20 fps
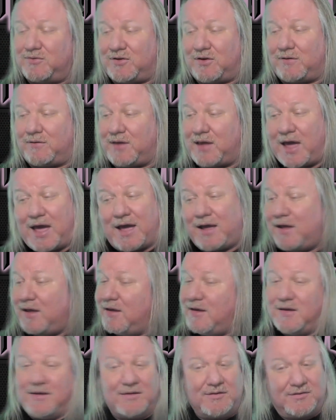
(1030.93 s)
So yeah,
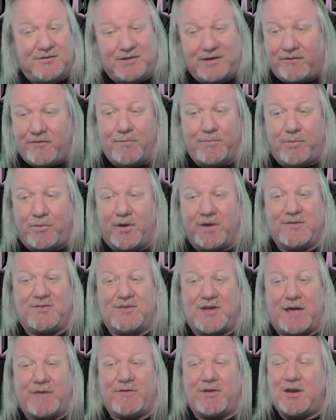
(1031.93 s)
seven point
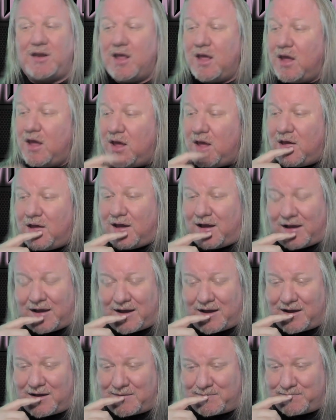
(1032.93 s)
seven.
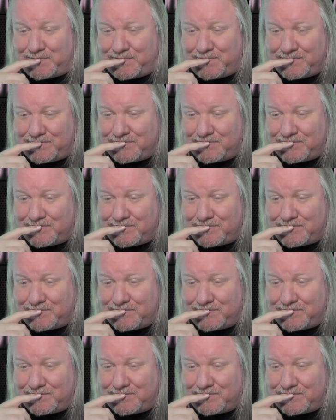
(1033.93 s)
Um,